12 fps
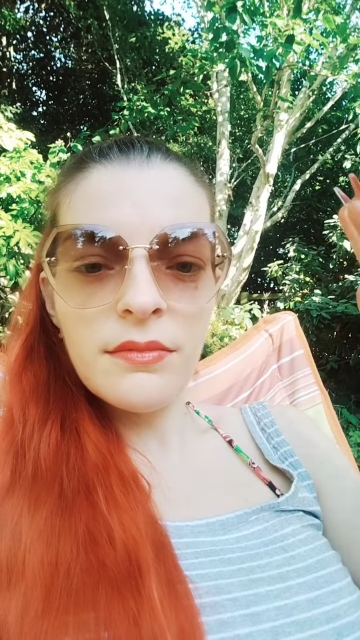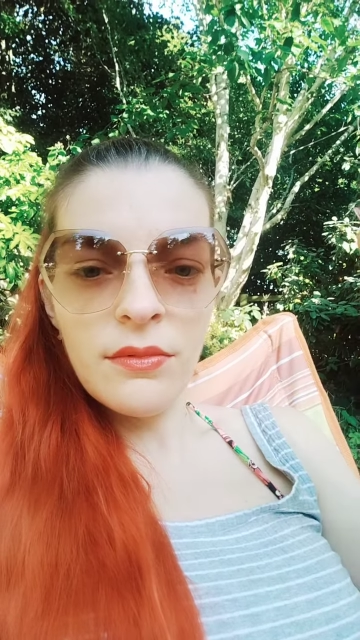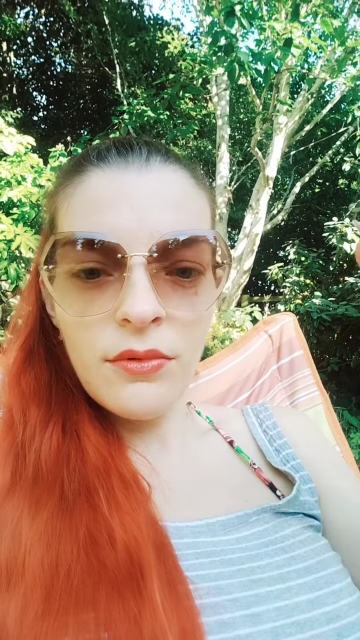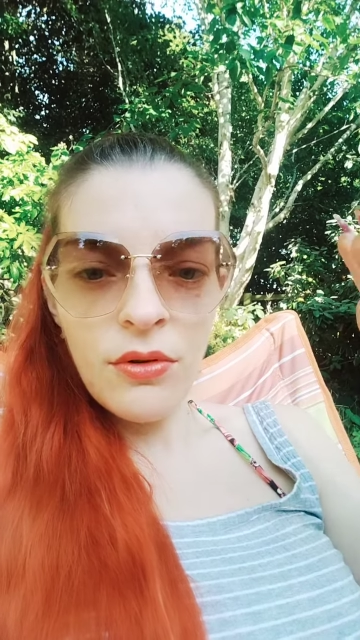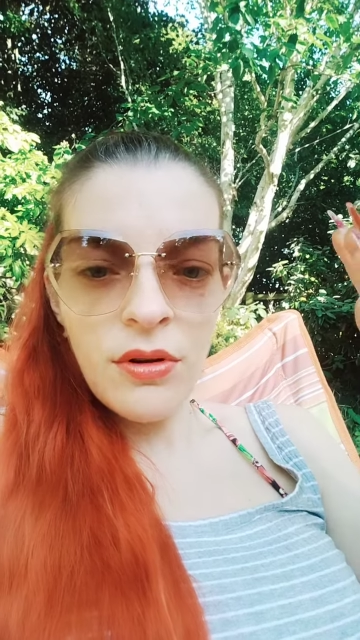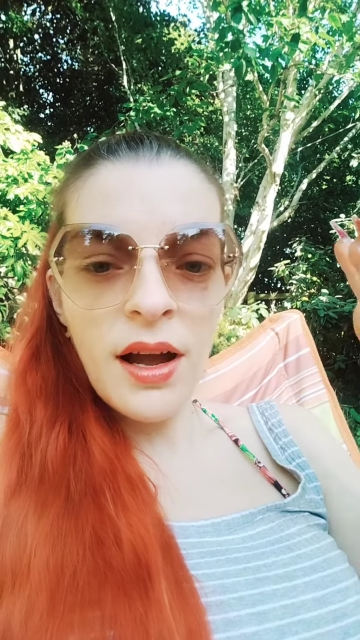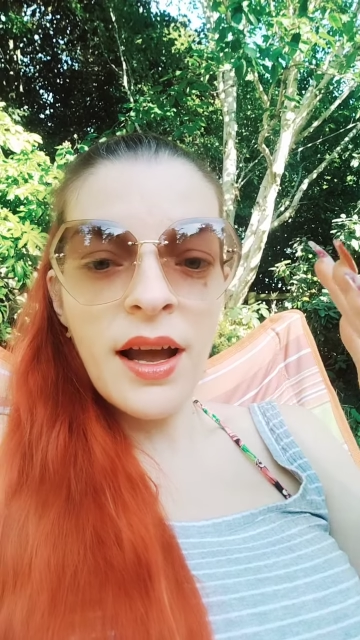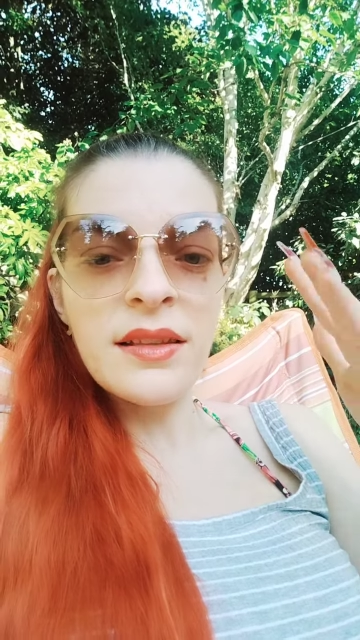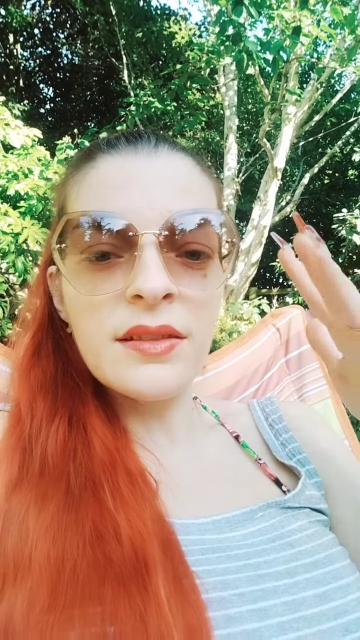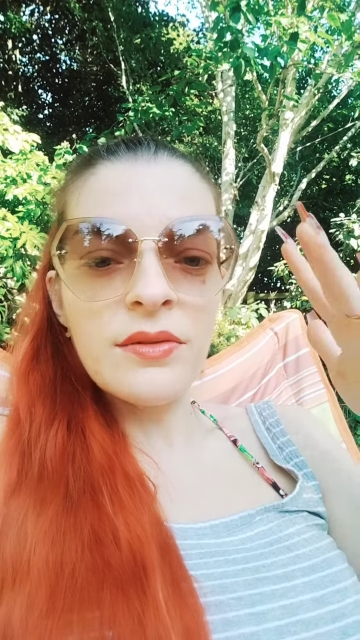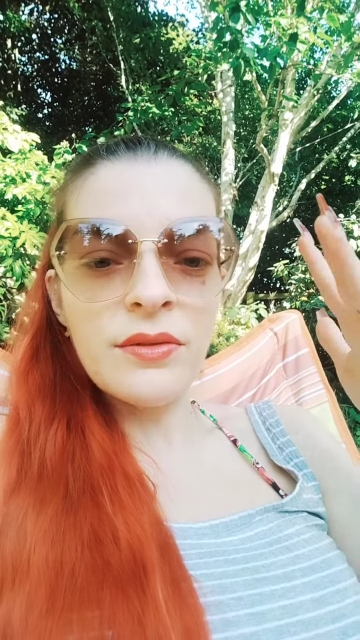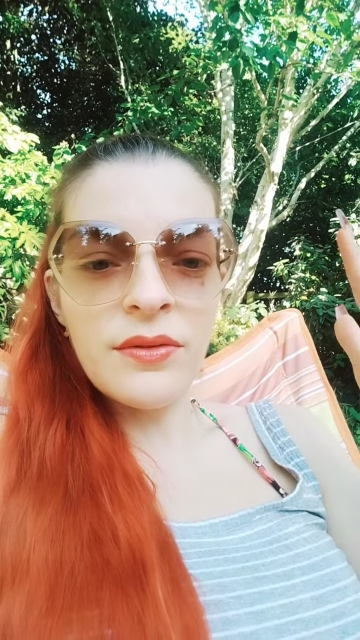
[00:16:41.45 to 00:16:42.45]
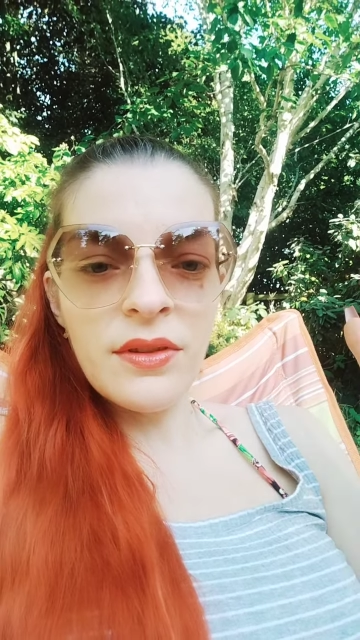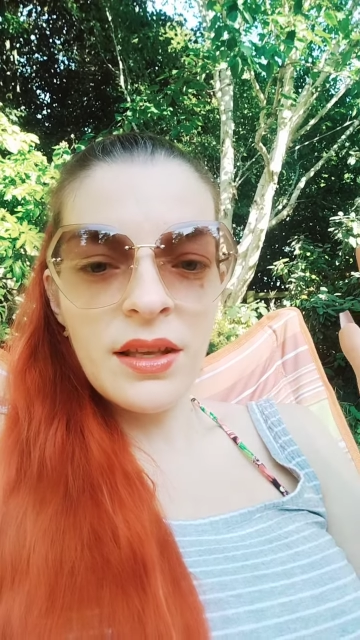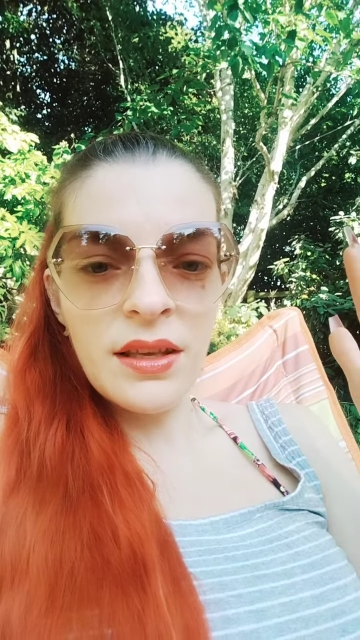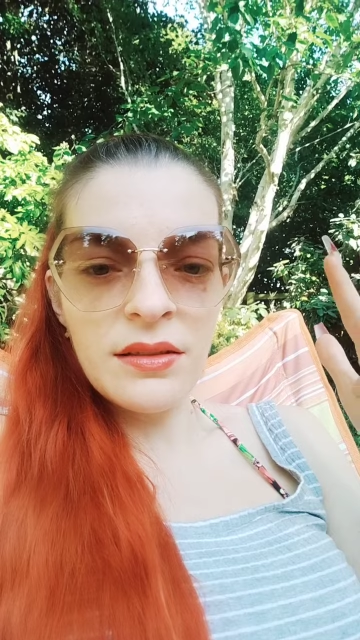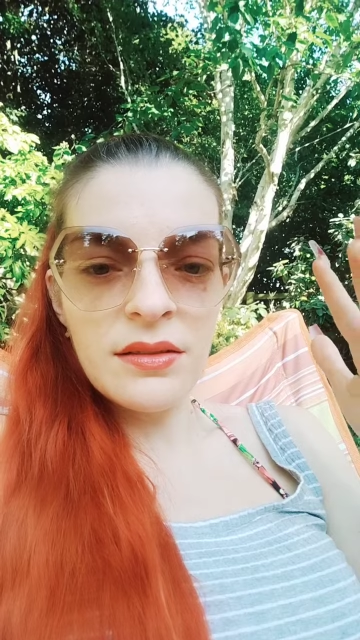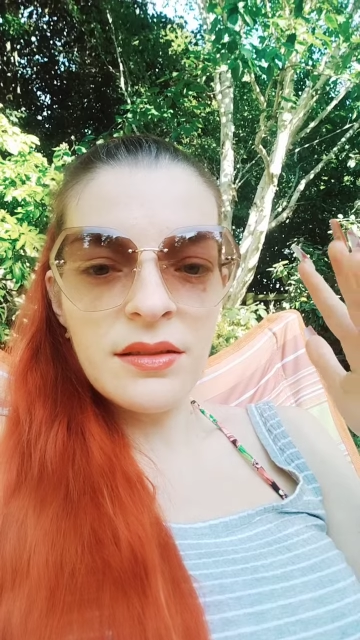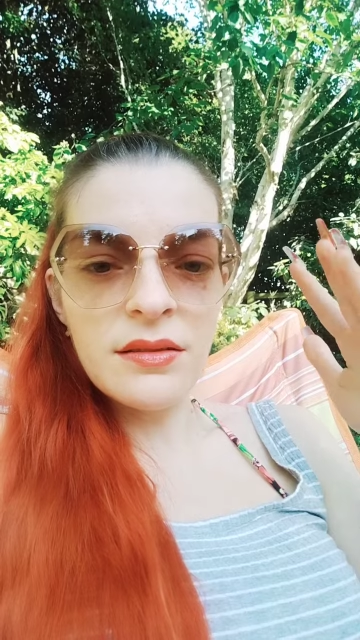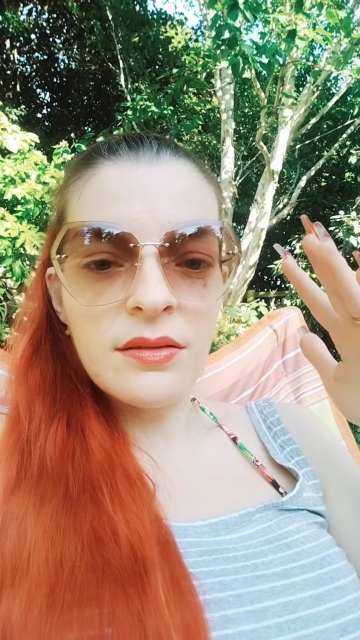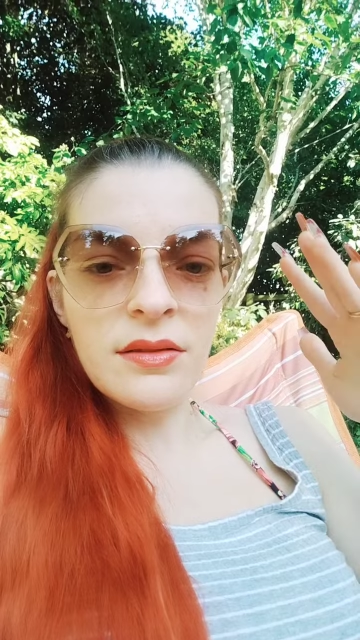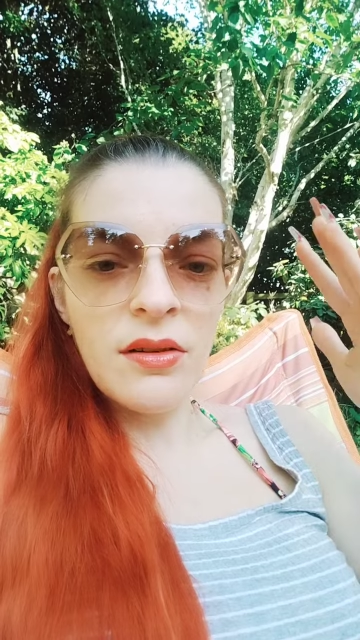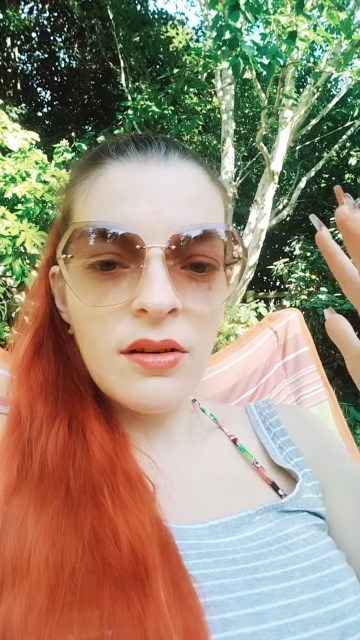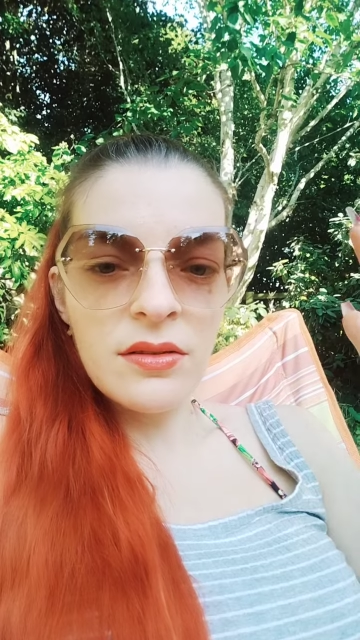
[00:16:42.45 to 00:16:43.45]
all kinds of things
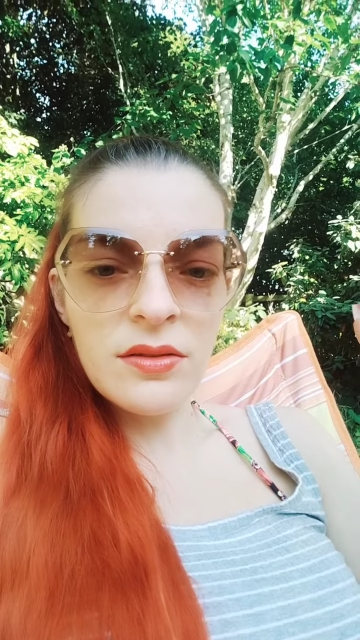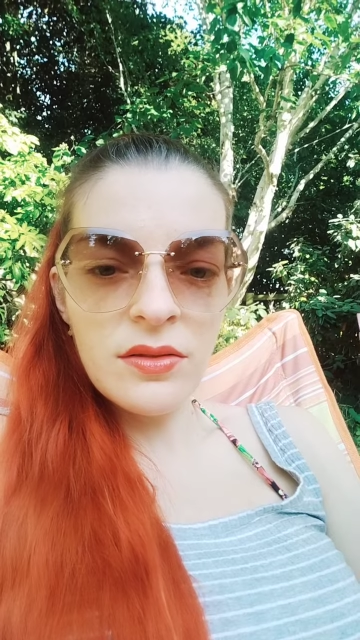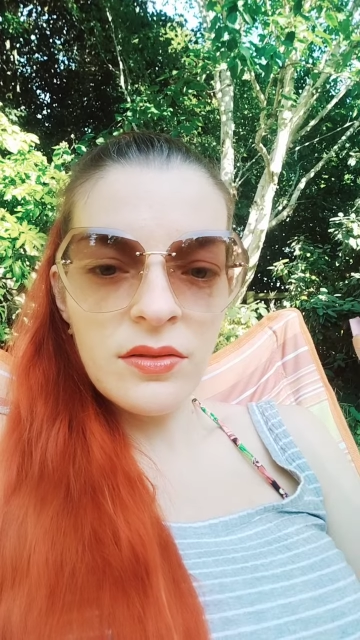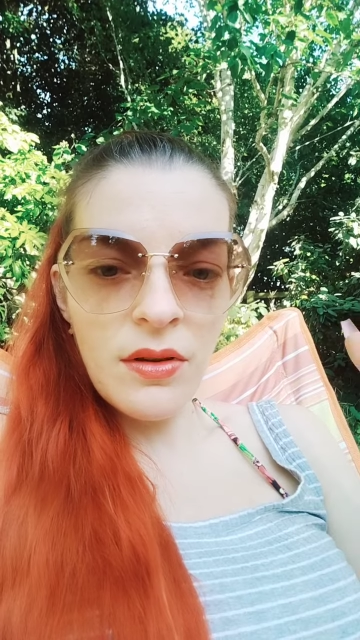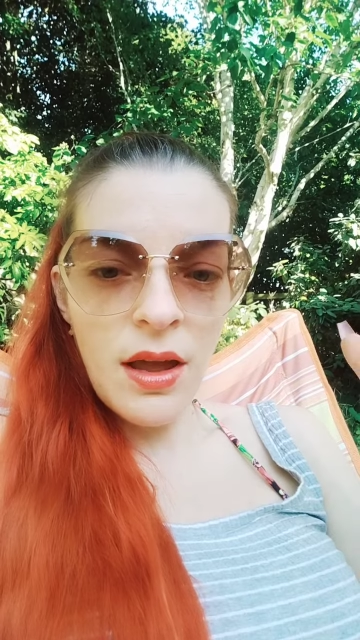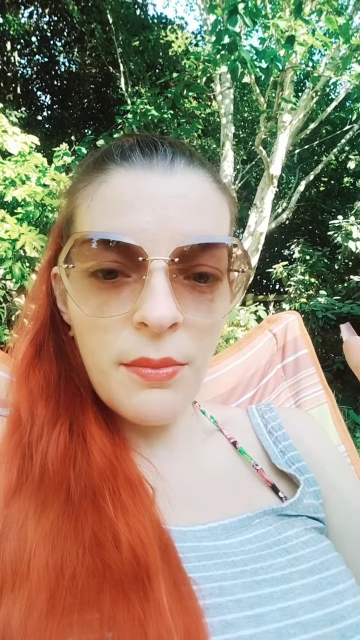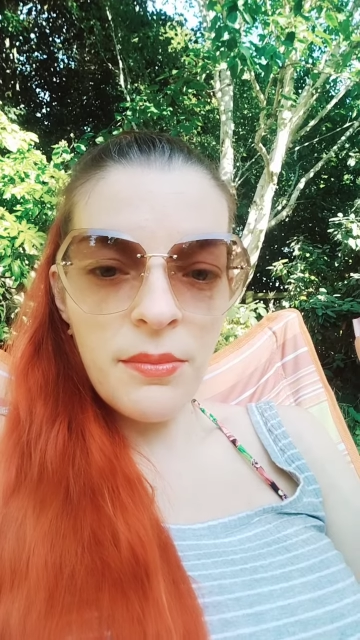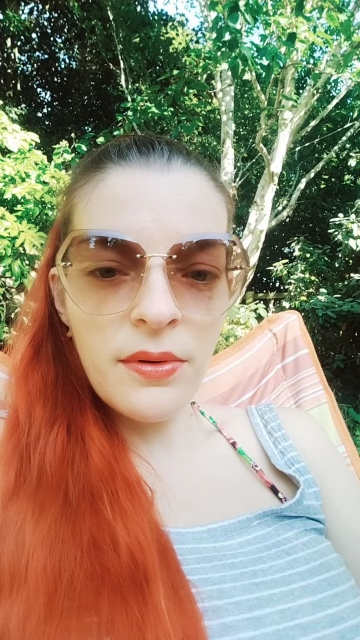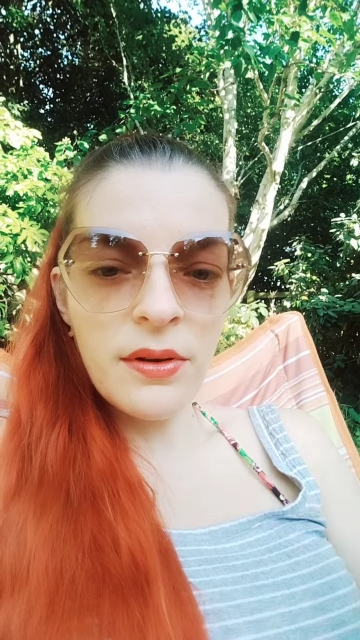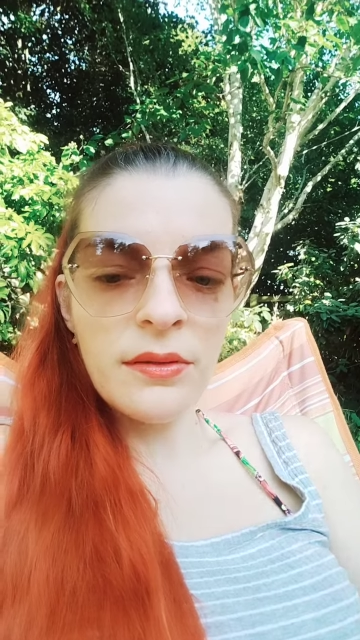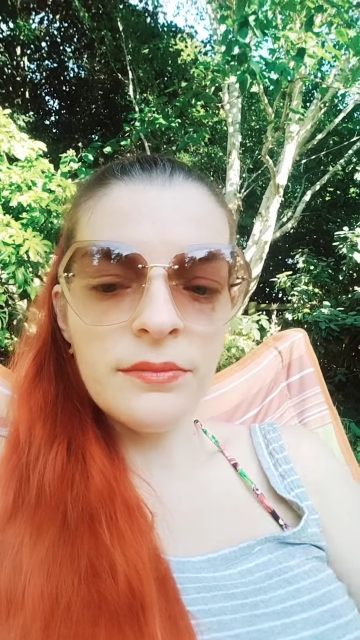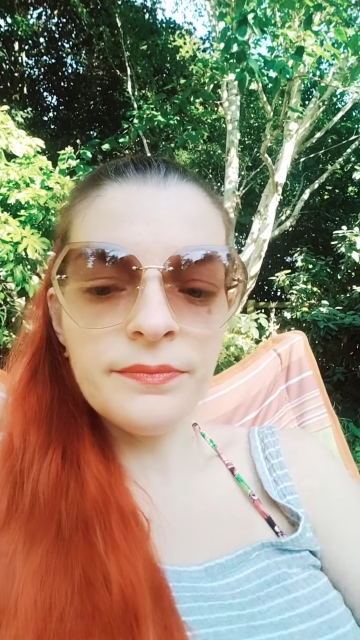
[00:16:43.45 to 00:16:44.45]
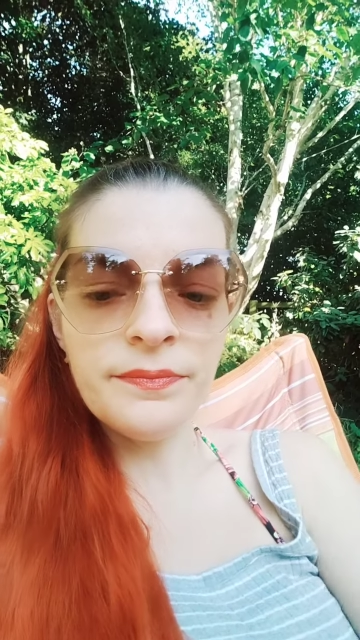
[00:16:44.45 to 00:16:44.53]
starts to happen